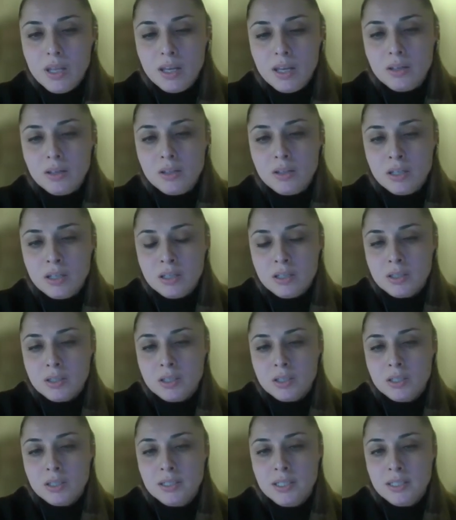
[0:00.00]
And
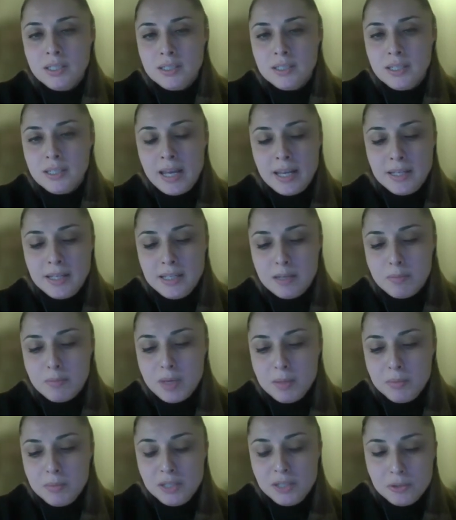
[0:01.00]
in the
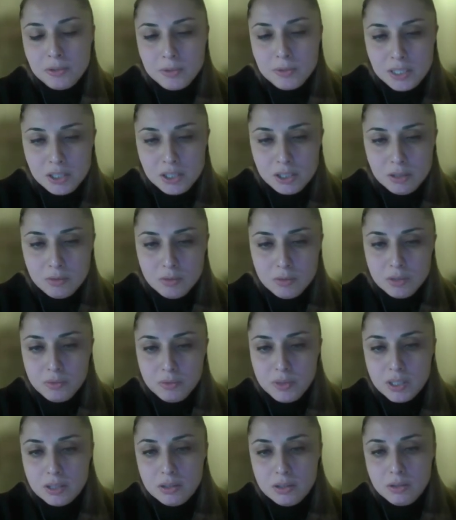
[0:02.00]
ADMM iteration,
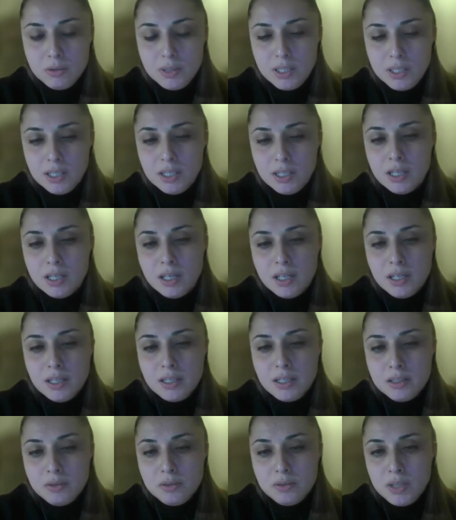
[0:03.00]
what we are doing
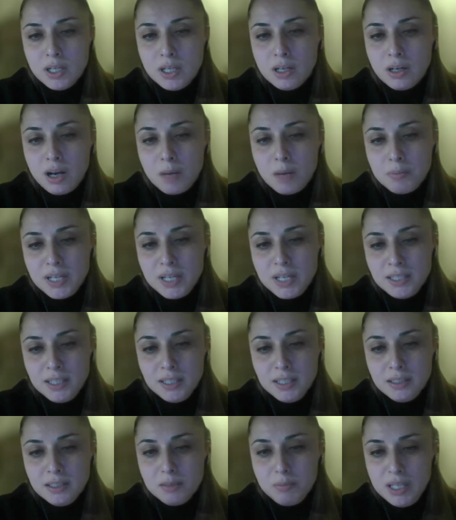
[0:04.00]
is we are
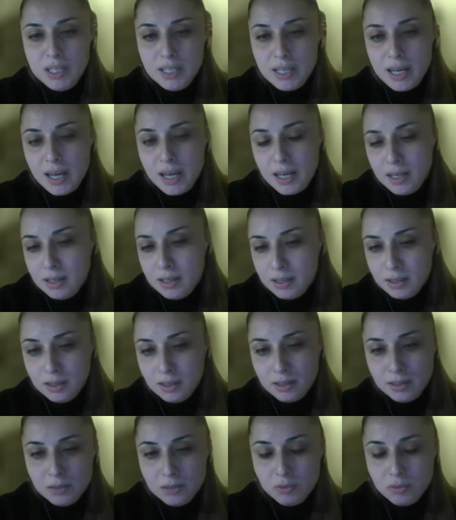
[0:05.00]
updating the
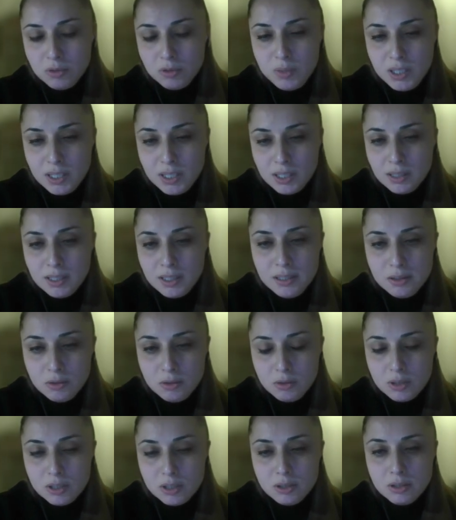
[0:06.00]
BK. This would be a least
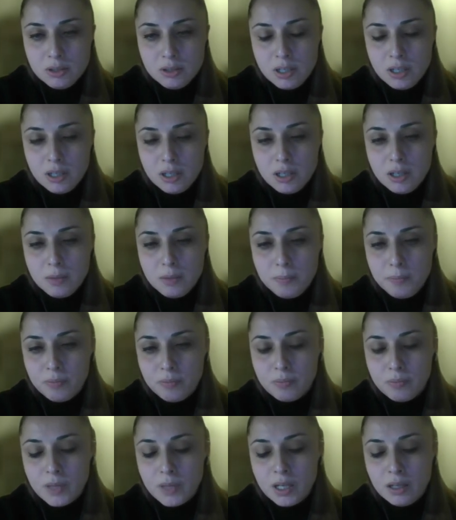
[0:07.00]
squares,
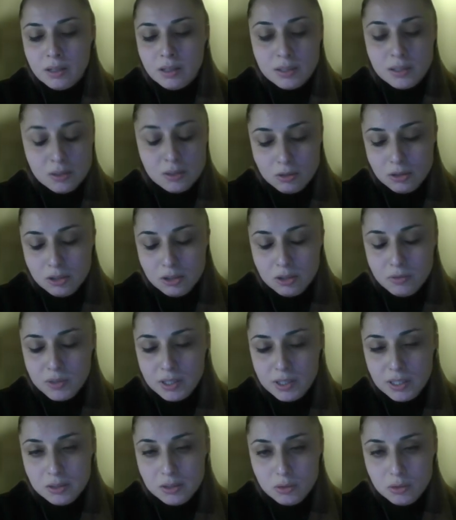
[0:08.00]
the solution of
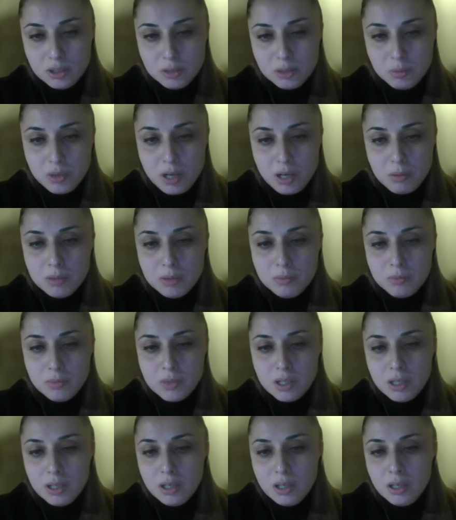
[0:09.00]
a least squares
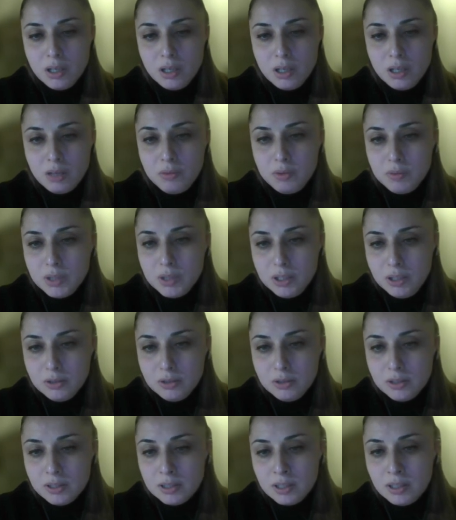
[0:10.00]
problem. We will
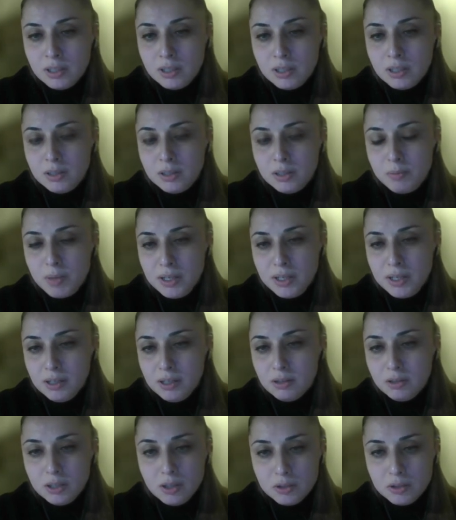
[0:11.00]
use,
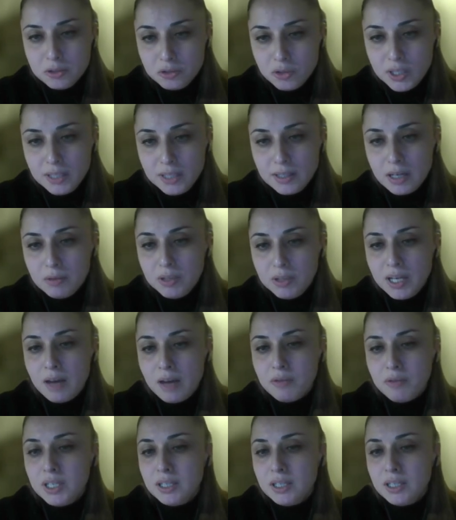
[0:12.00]
depending on the constraint that we
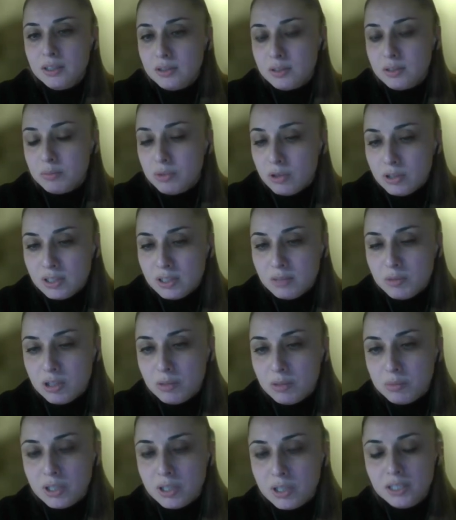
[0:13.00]
have, we can use a
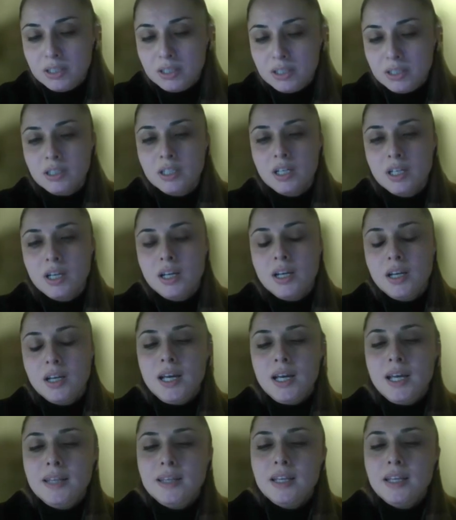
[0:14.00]
proximal operator.
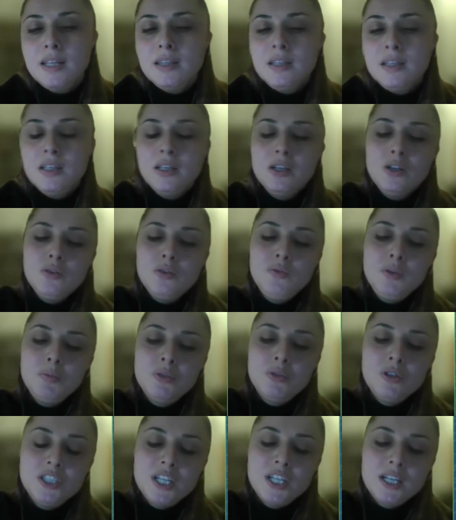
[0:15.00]
And then we
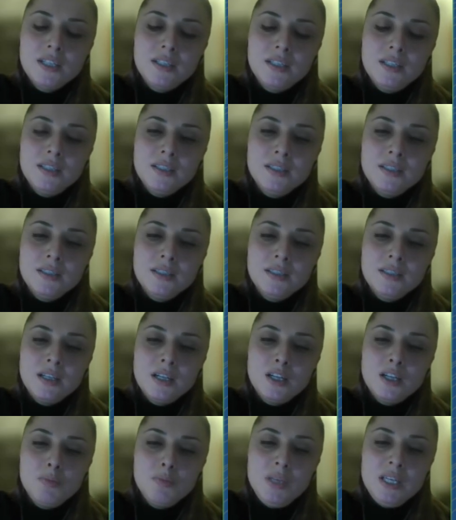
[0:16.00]
project this
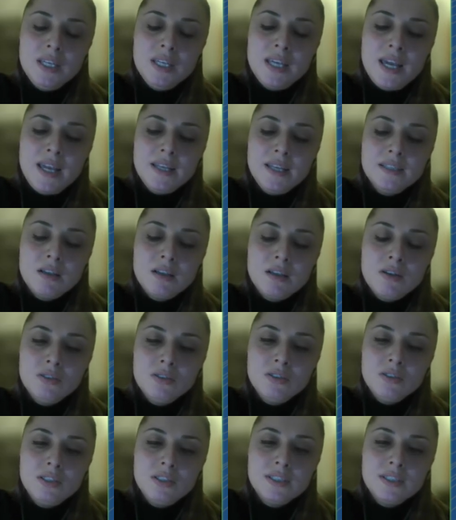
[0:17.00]
BKs
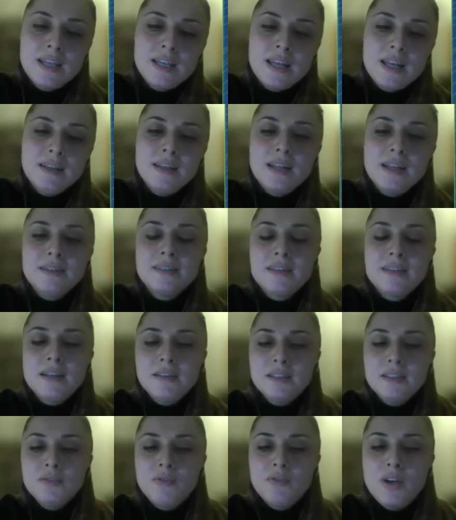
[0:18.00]
onto the set that
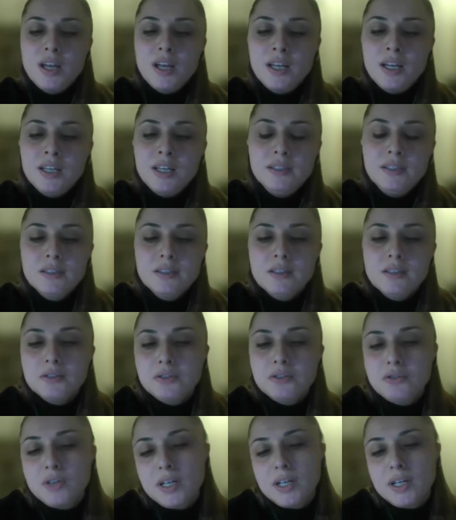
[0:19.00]
satisfy this
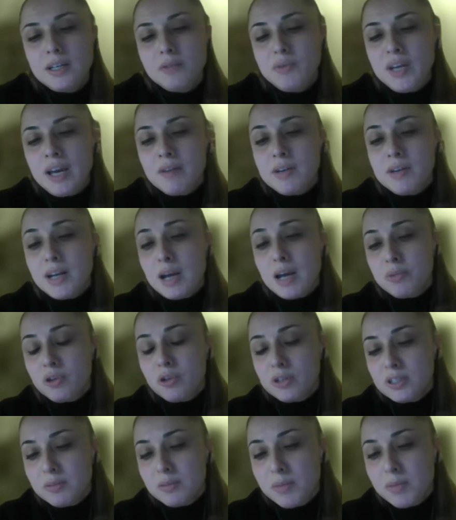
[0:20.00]
constraint, and we have an
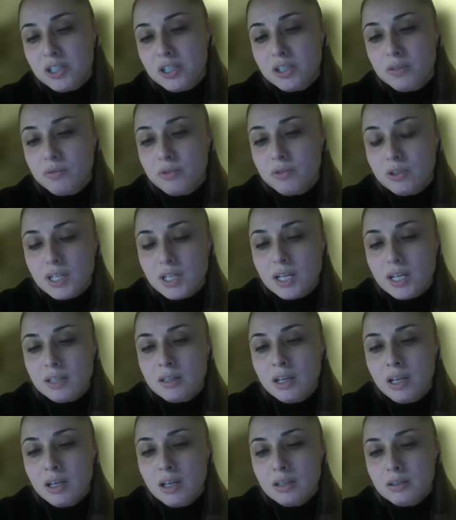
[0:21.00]
approximation for
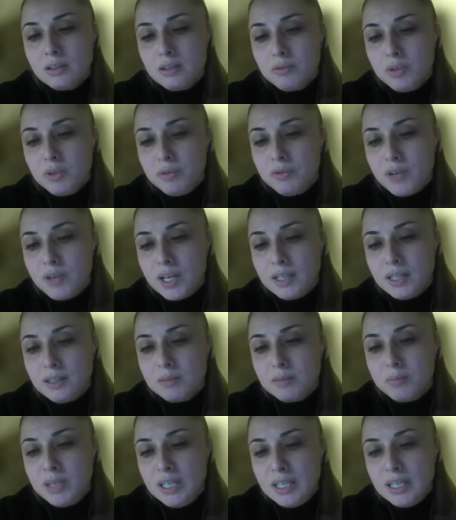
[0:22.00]
that. So we find
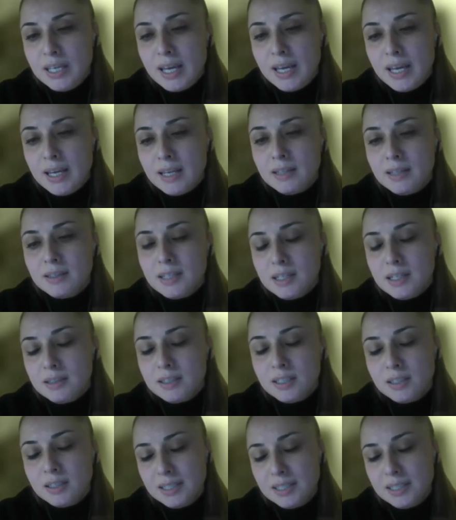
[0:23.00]
the PK and delta.